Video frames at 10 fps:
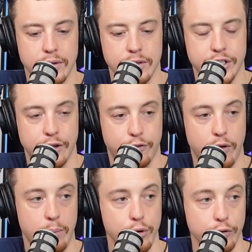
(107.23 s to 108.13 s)
shift
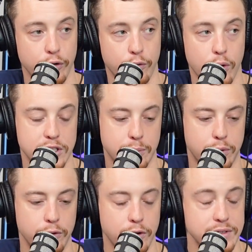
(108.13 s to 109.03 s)
from proof of work to
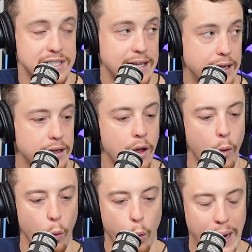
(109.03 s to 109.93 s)
proof of stake
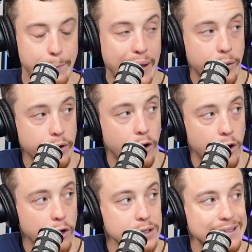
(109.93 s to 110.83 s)
wipe out
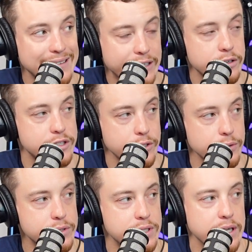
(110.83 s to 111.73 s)
all layer
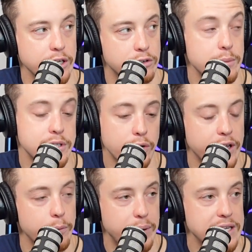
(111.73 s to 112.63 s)
2s in crypto
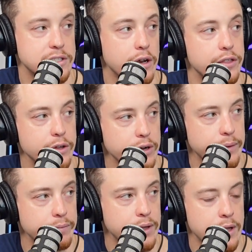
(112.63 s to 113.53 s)
that are based on
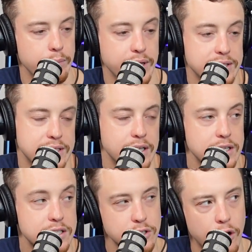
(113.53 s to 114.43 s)
Ethereum? Because it's going
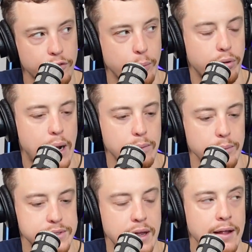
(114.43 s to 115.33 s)
to solve the
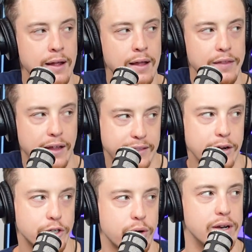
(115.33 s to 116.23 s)
problems that
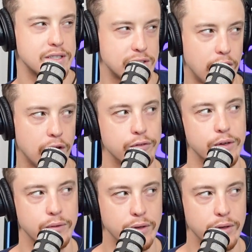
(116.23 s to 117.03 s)
they're trying to solve,